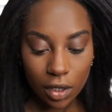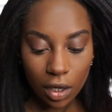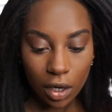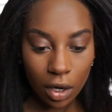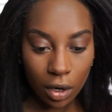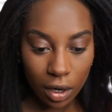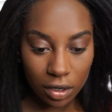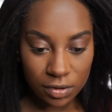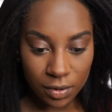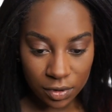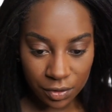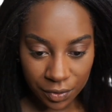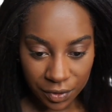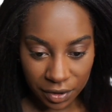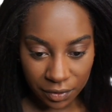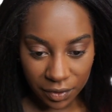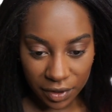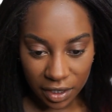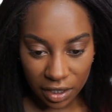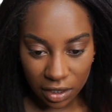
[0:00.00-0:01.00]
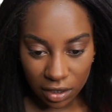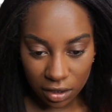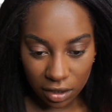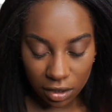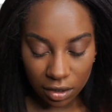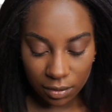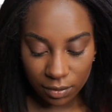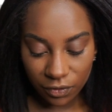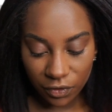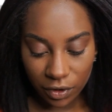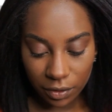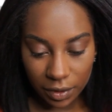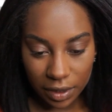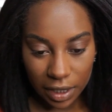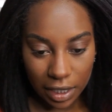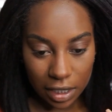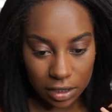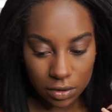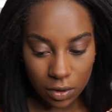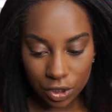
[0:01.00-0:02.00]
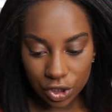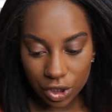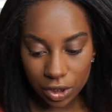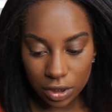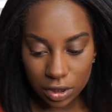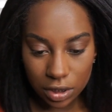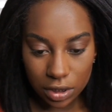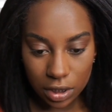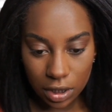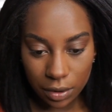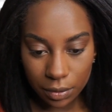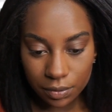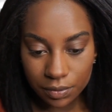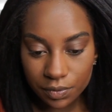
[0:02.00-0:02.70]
Oh, I was supposed to be reading the frequently asked questions. Let's see.